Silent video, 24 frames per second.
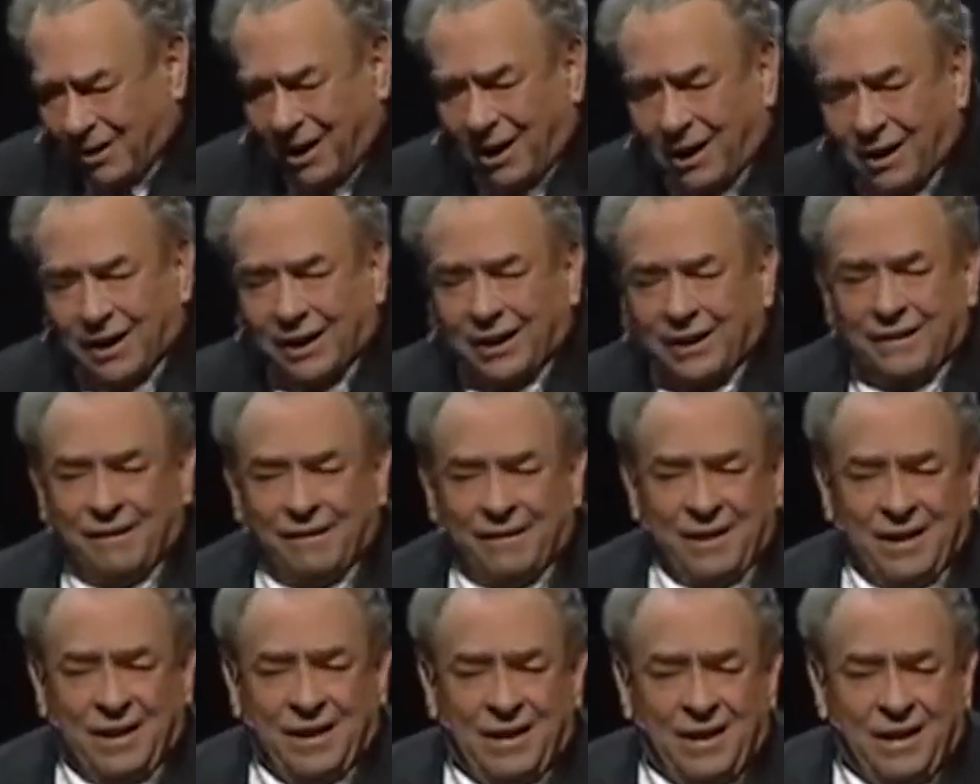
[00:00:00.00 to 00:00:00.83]
along and
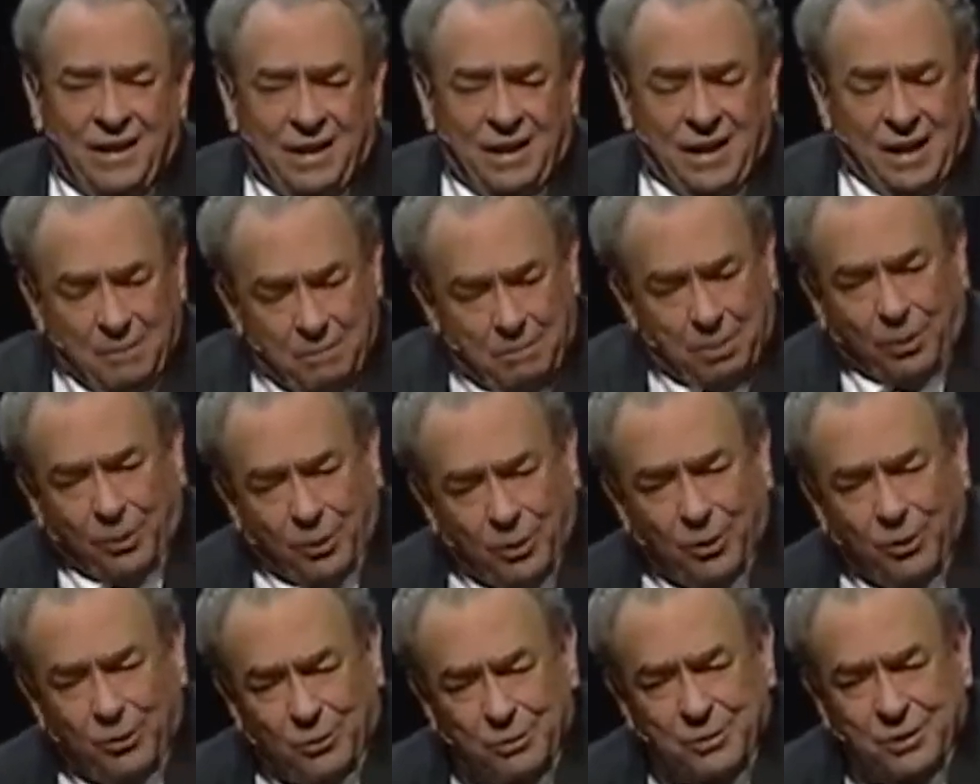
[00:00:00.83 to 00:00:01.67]

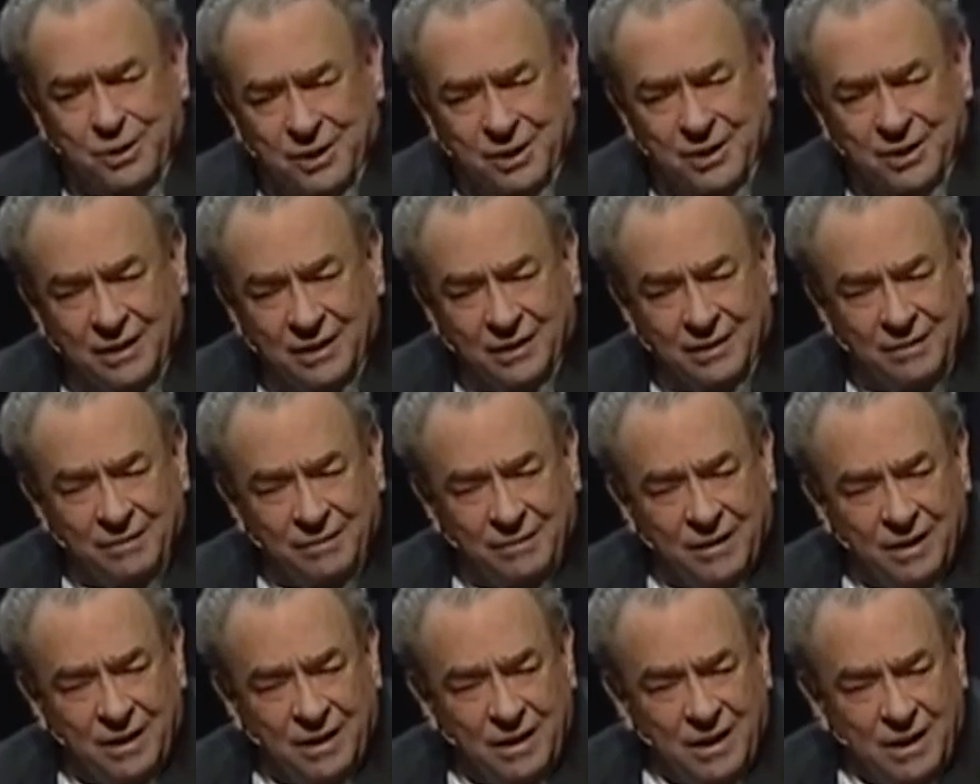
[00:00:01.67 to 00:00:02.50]
improves.
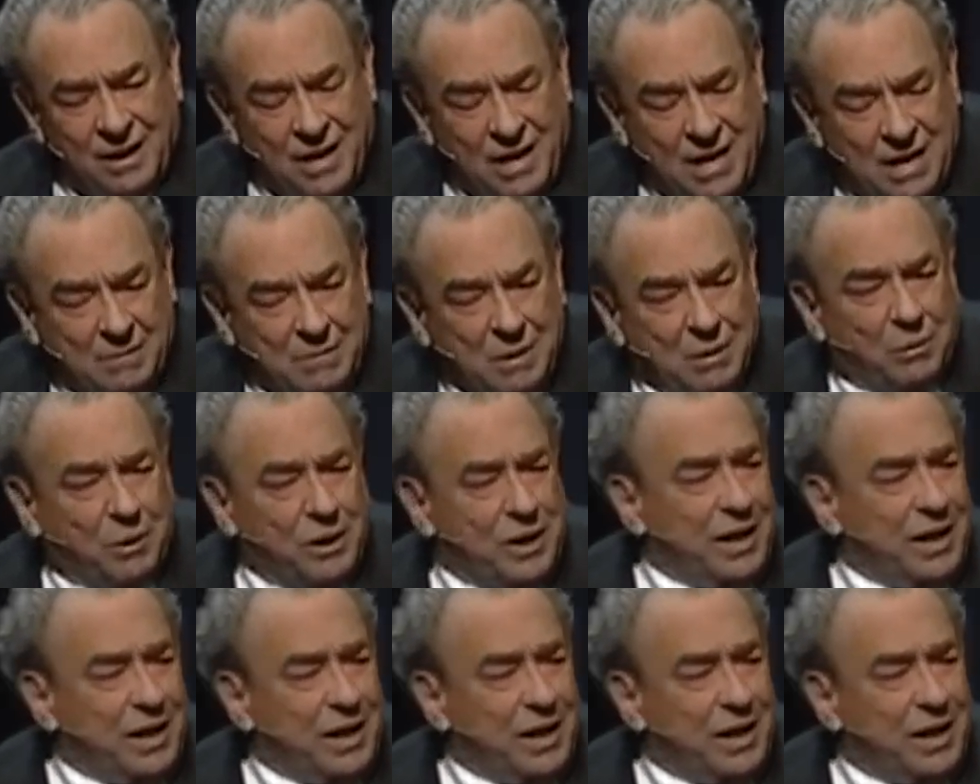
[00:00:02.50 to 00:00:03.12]
But